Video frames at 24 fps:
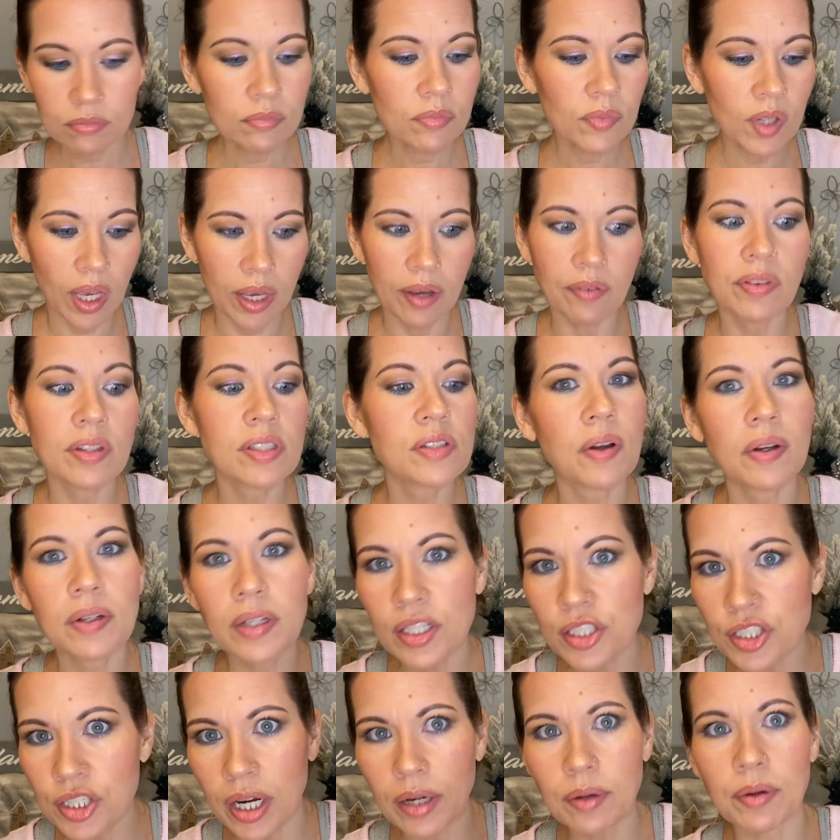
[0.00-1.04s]
I have this
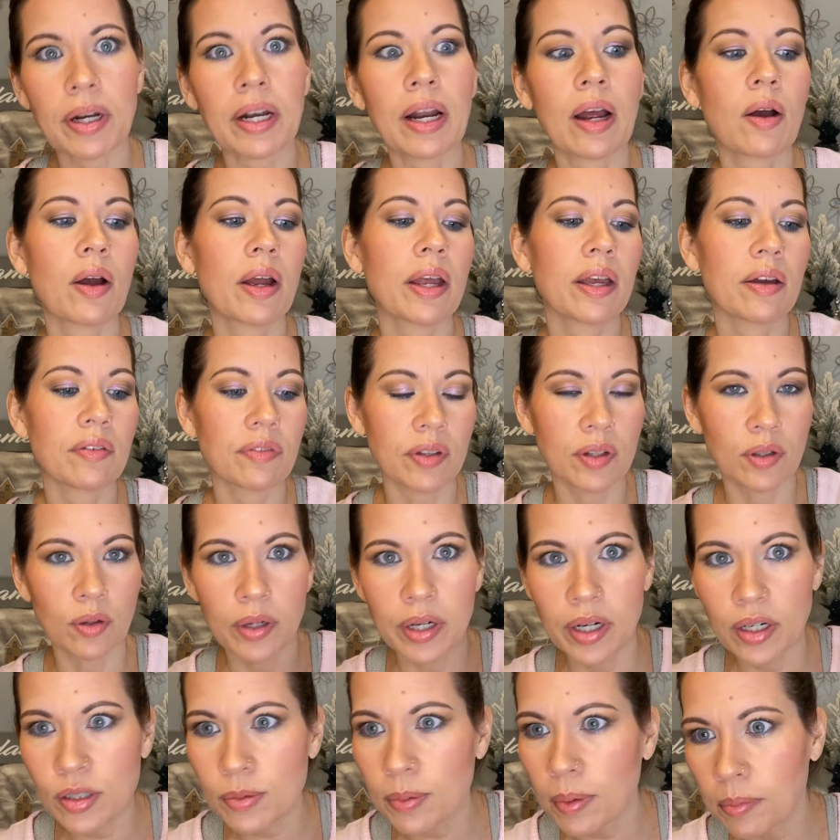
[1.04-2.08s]
foundation on right now. I have the Coty
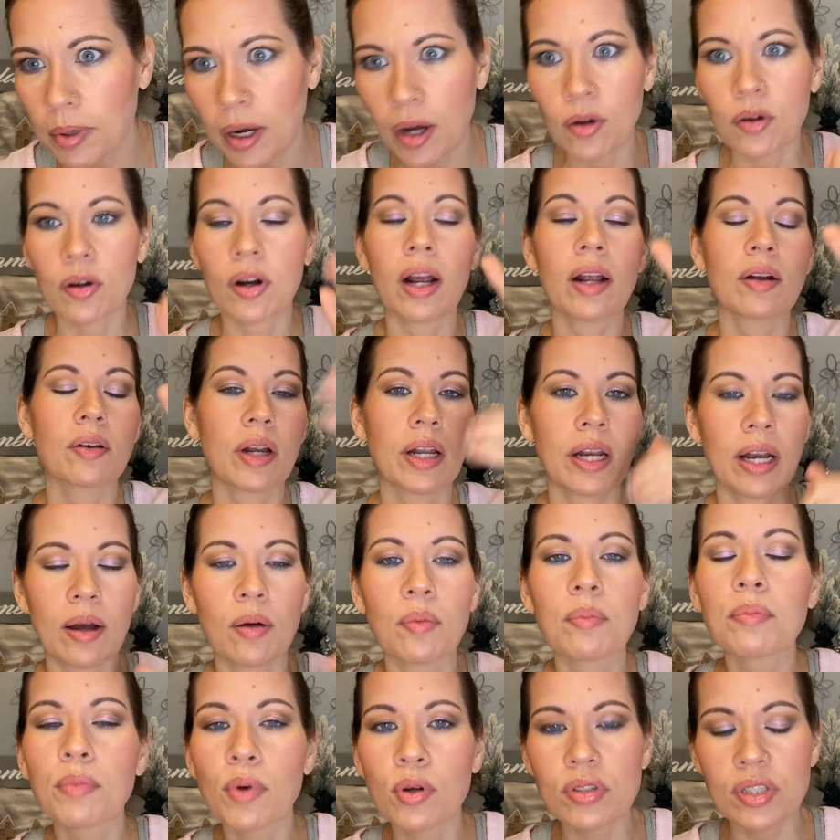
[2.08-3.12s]
Airspun powder on right now.
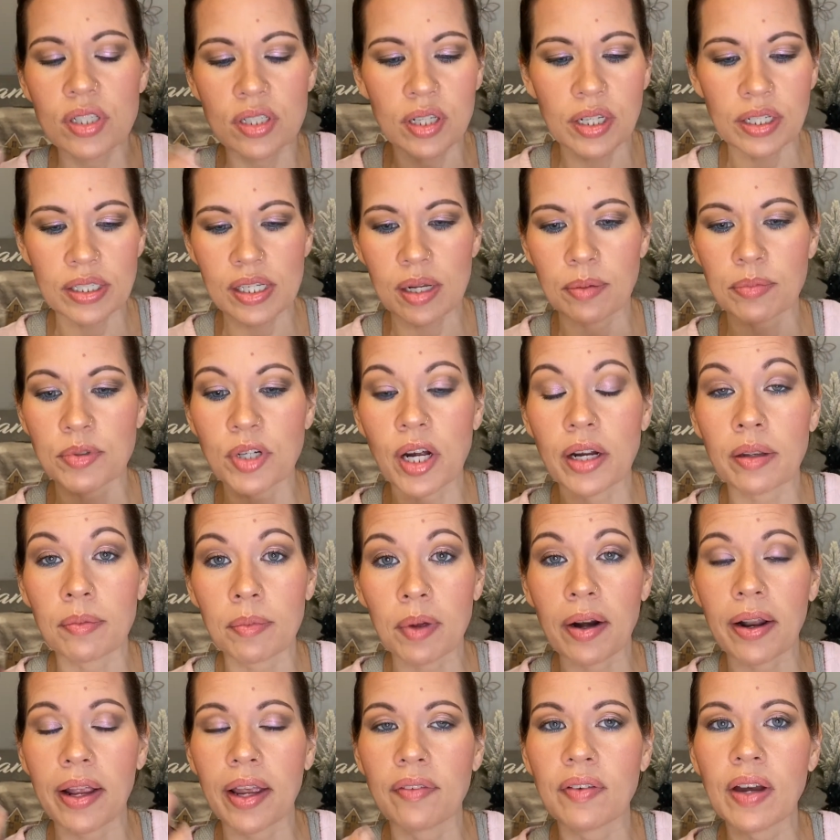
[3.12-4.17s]
Most of the things I'm talking about I
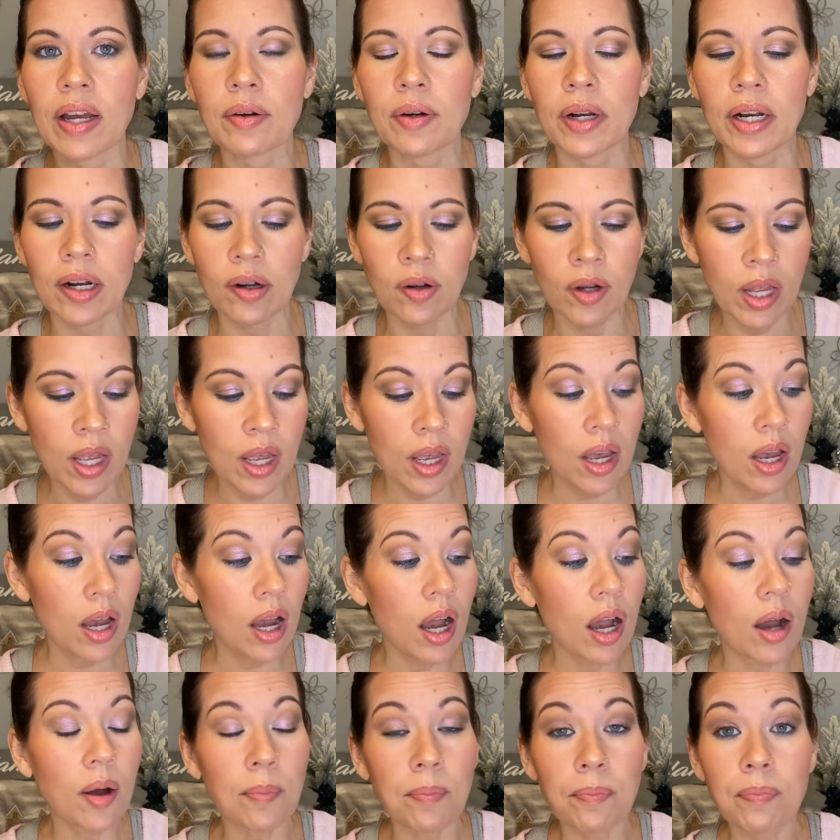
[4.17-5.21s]
have on right now.
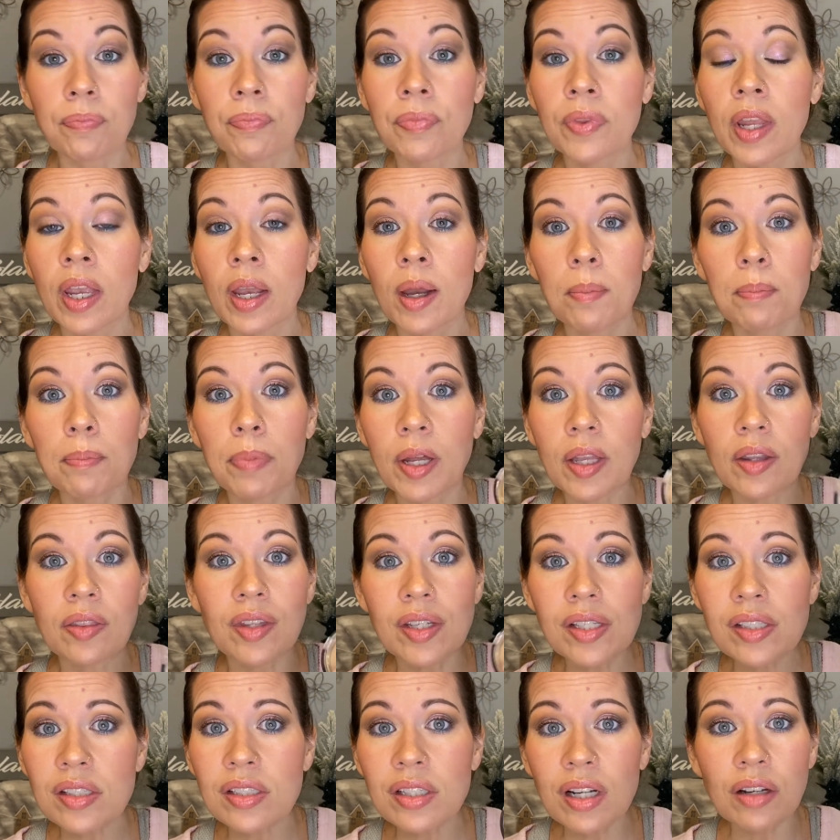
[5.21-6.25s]
But this
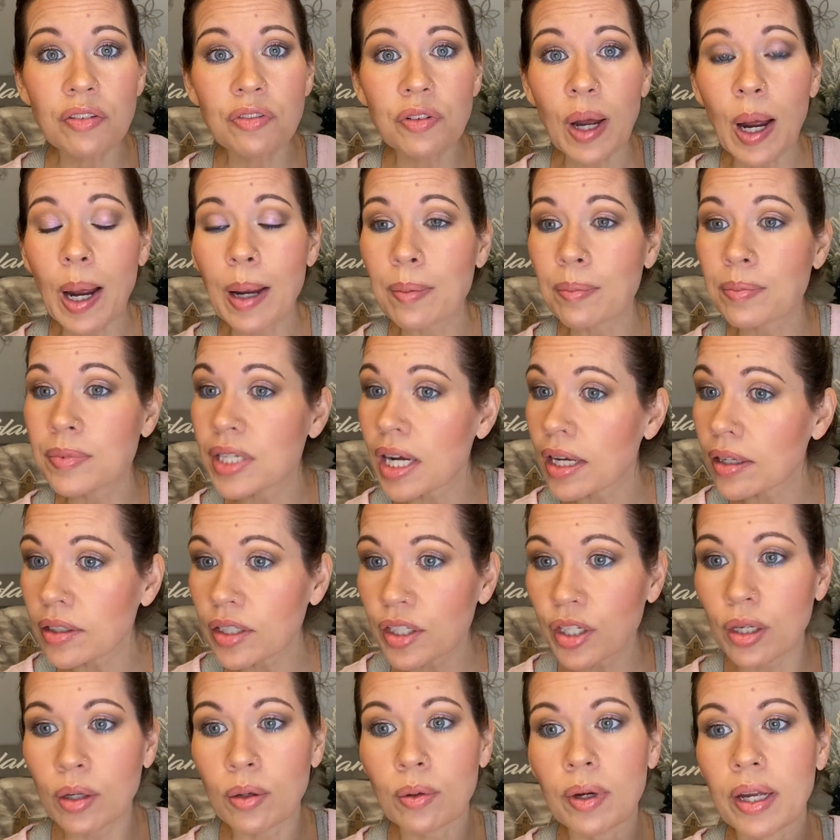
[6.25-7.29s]
stuff, I'm telling
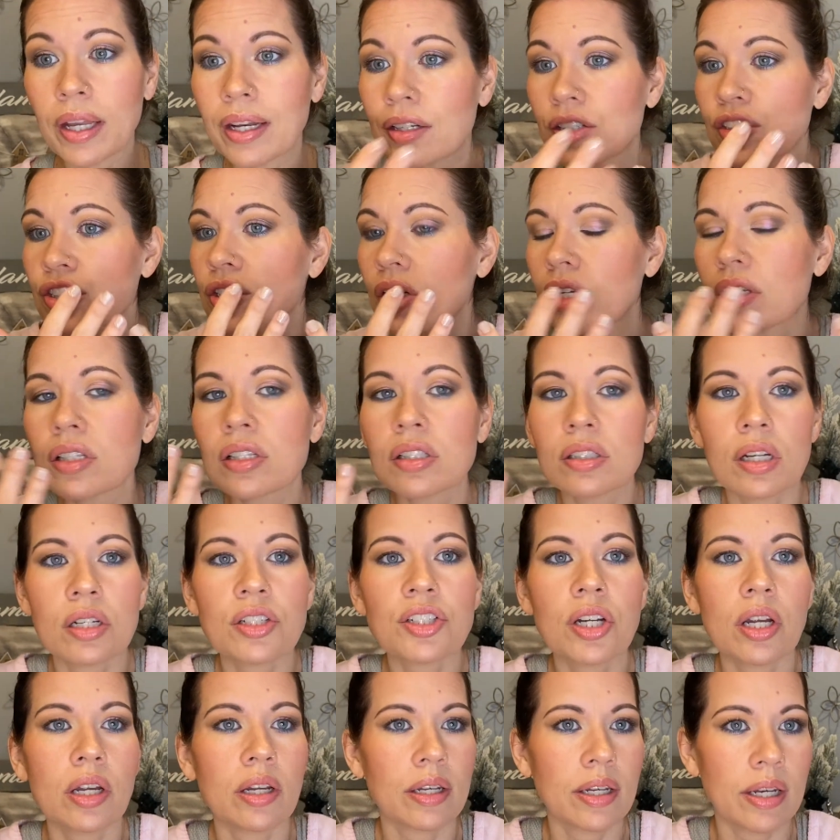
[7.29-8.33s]
you, it is just such
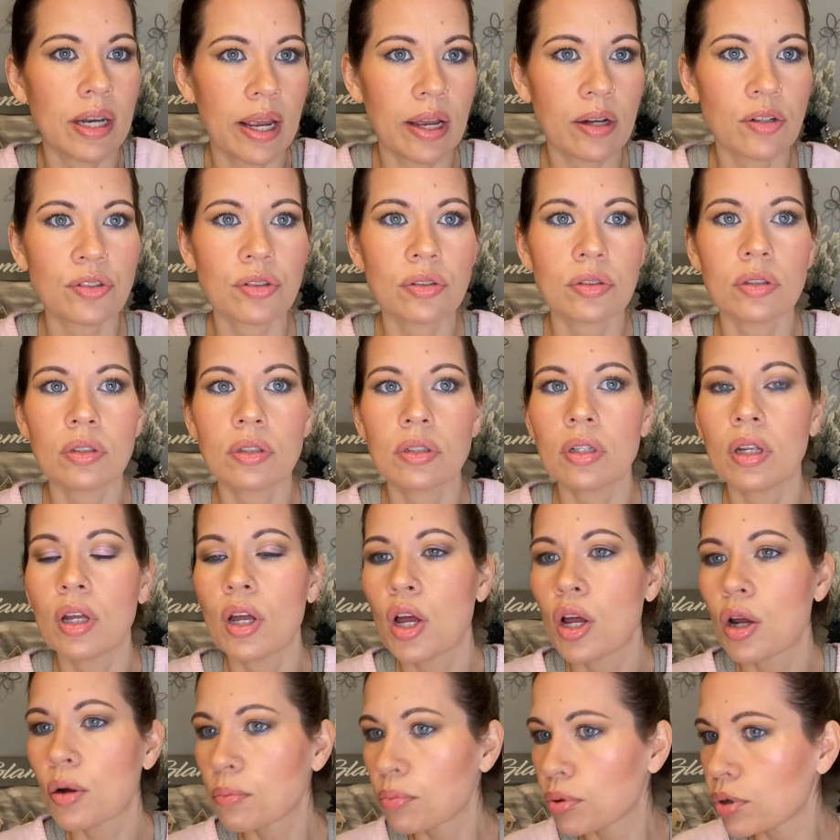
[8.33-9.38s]
a natural,
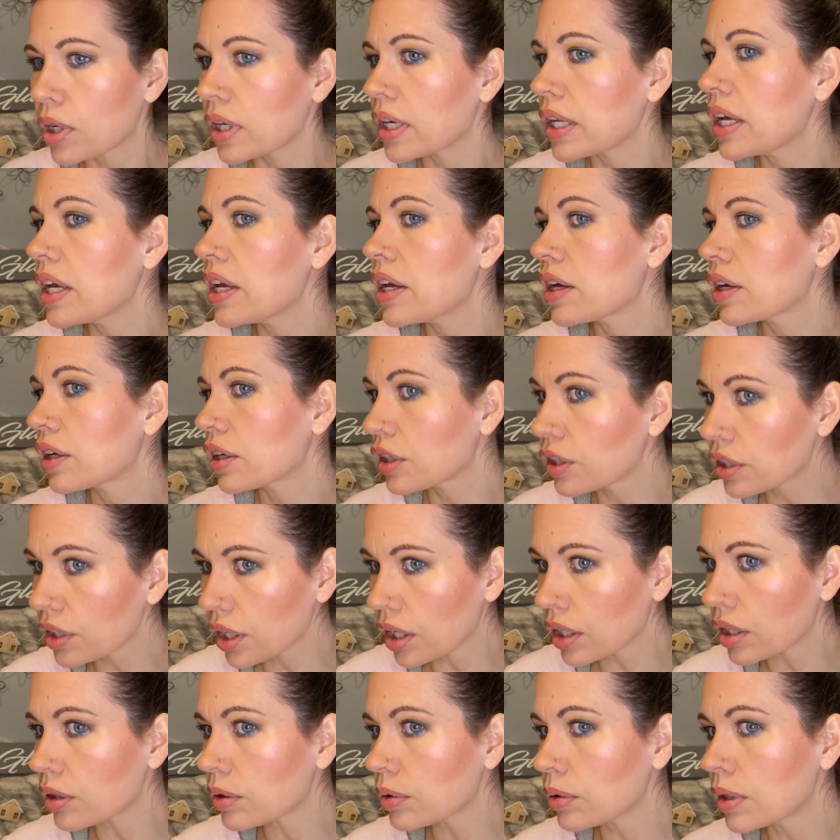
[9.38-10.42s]
pretty
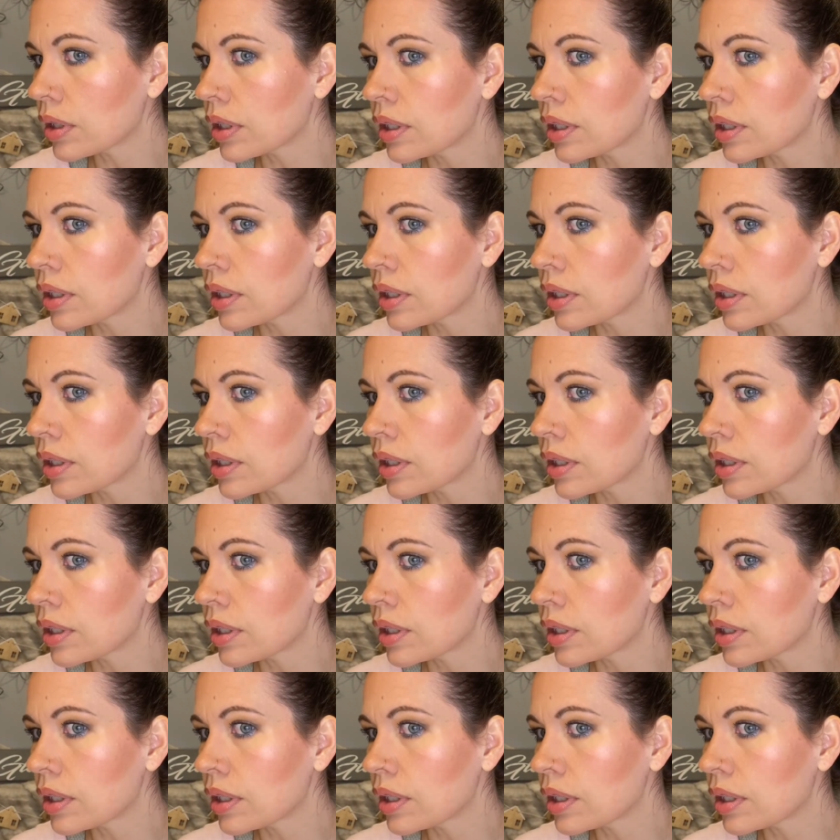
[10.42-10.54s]
glow.